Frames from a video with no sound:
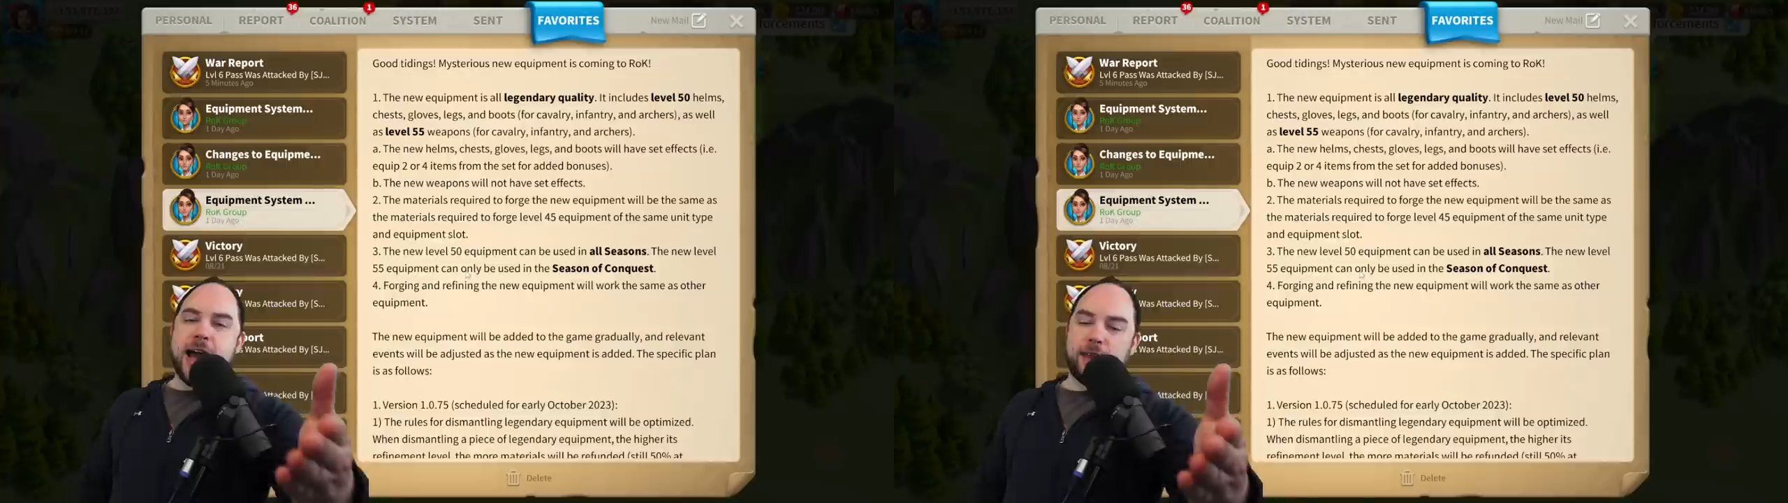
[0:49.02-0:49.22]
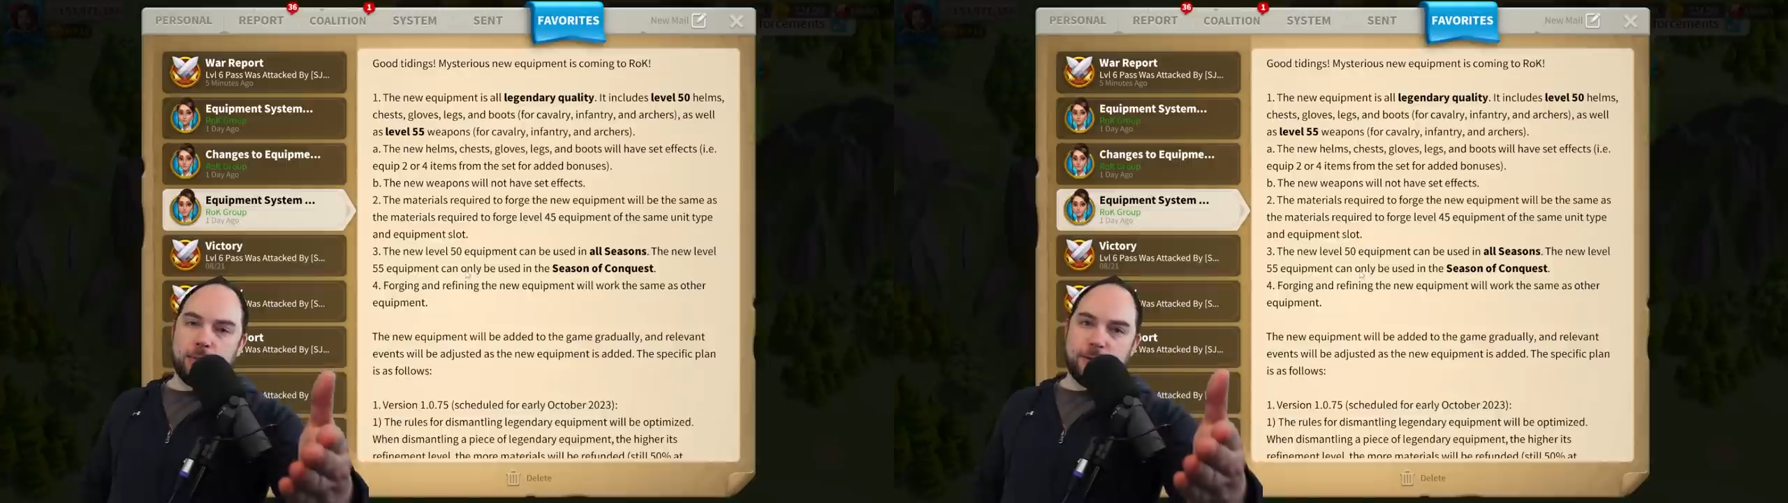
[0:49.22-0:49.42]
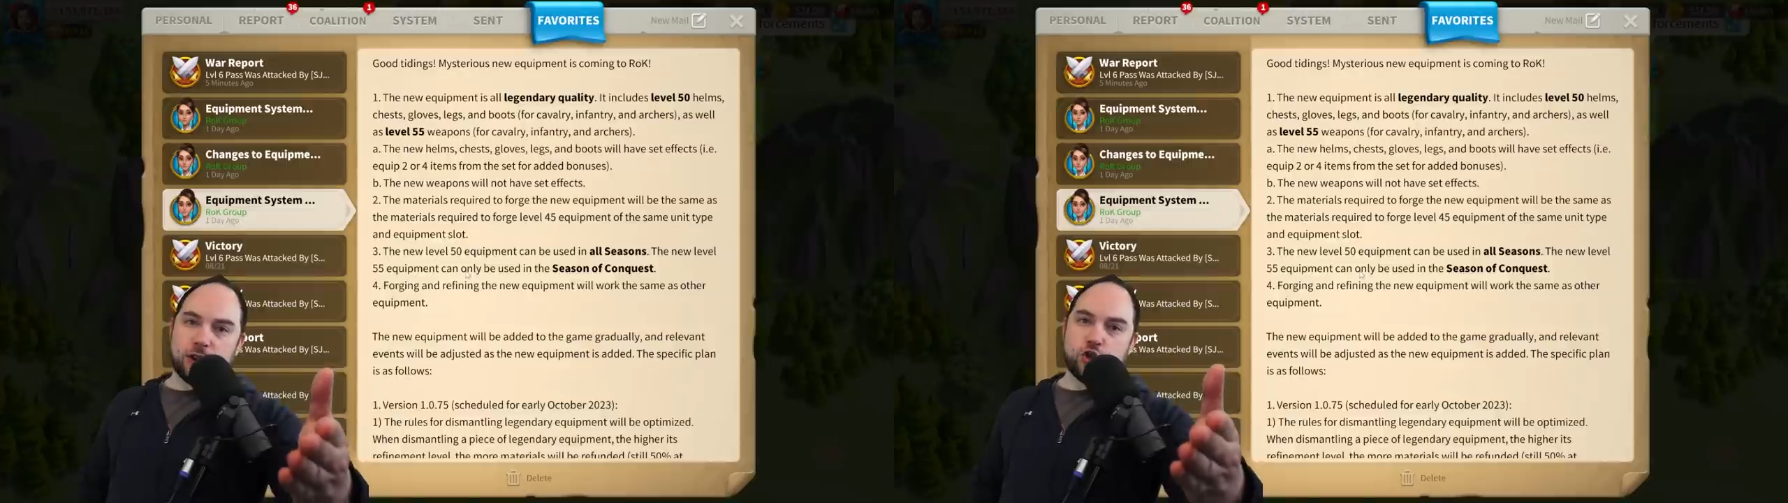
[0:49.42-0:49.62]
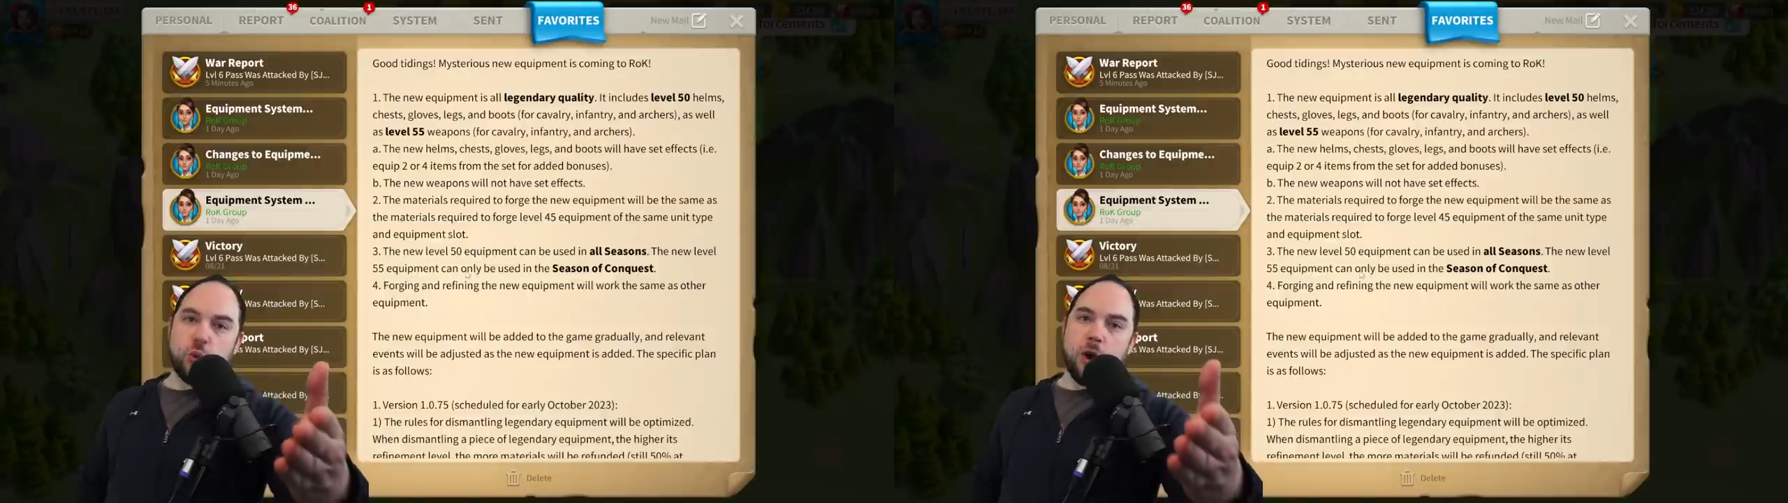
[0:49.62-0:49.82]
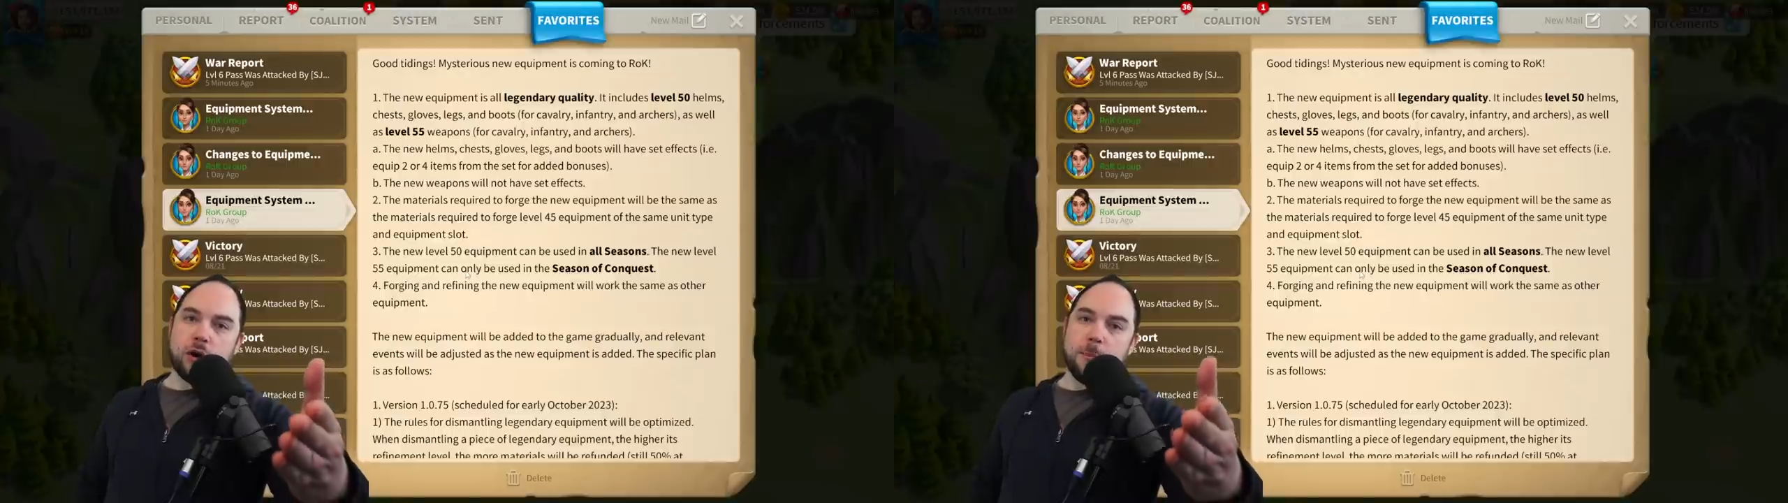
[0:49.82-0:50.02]
Hello, my friends, and
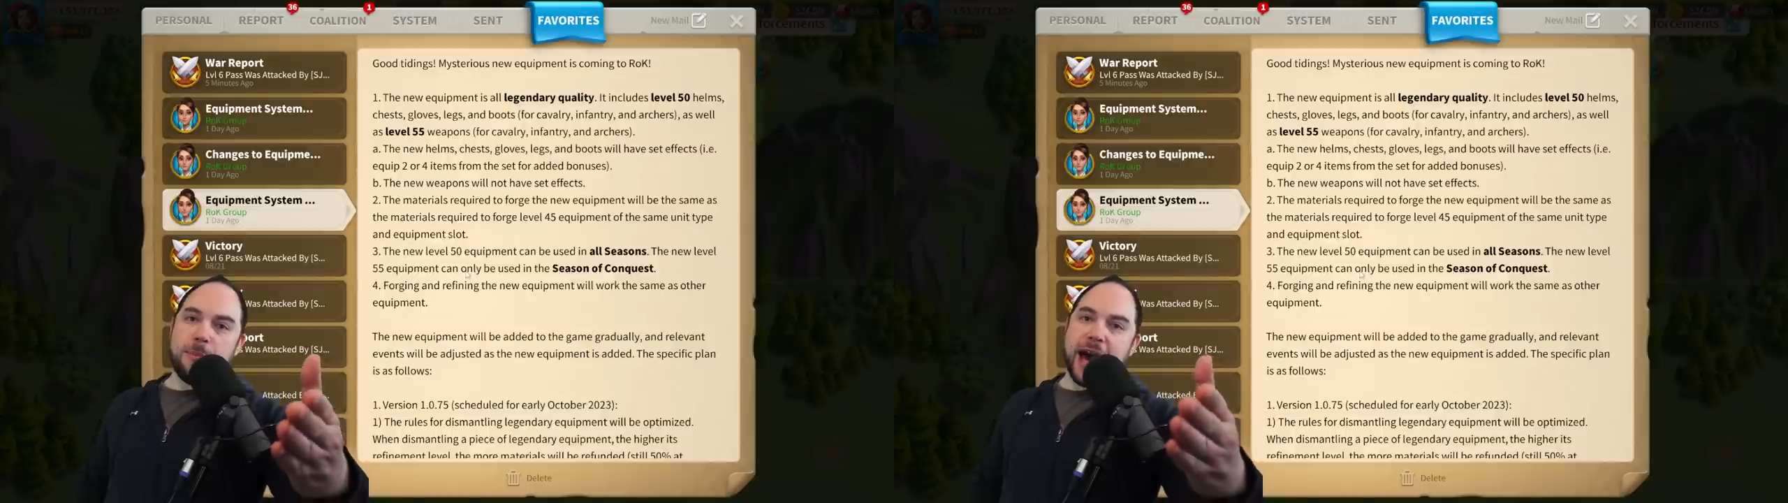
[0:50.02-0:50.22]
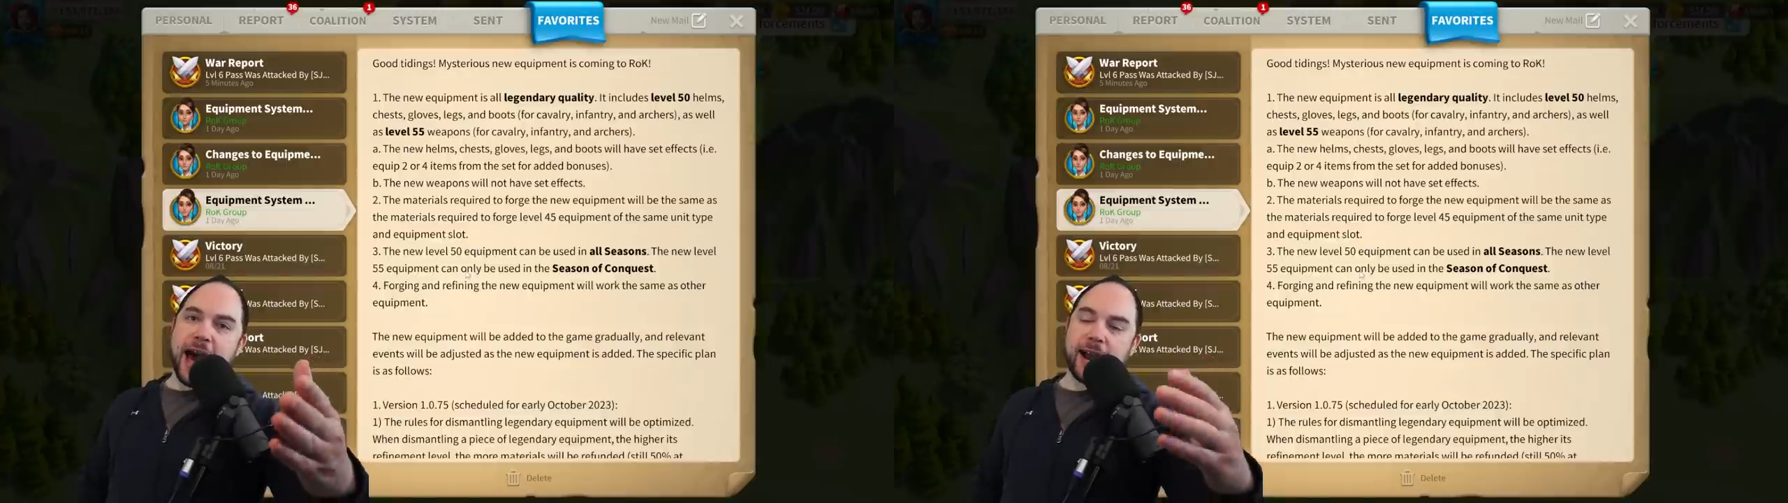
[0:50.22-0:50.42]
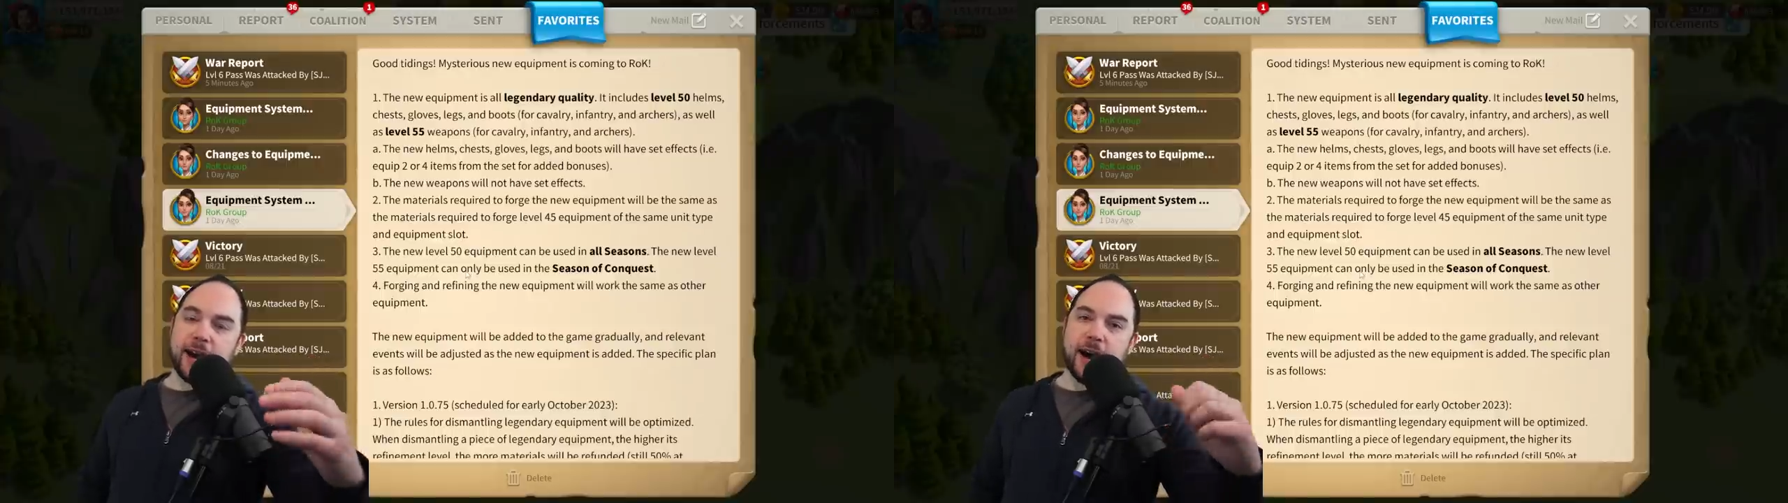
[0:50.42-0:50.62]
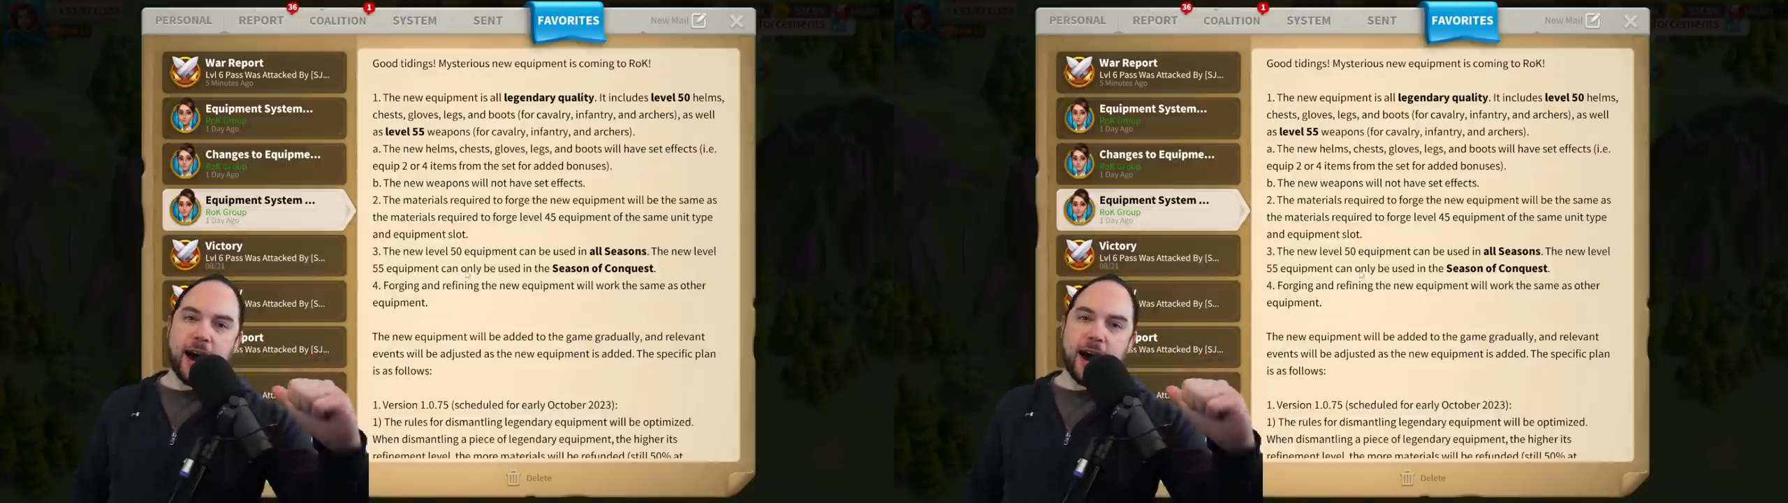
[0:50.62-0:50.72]
welcome back.